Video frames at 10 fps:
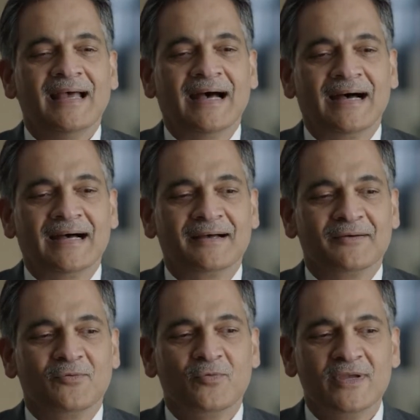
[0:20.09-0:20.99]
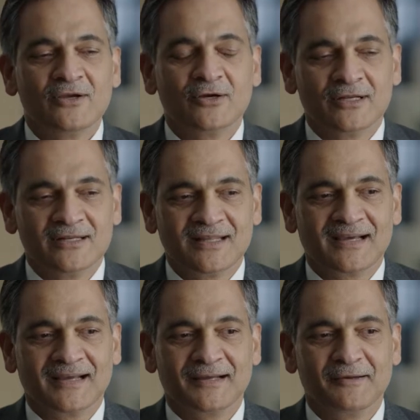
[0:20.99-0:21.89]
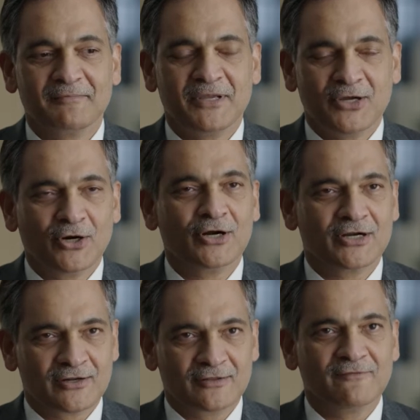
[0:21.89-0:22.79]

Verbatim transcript: uh, we could uh, be hurt into the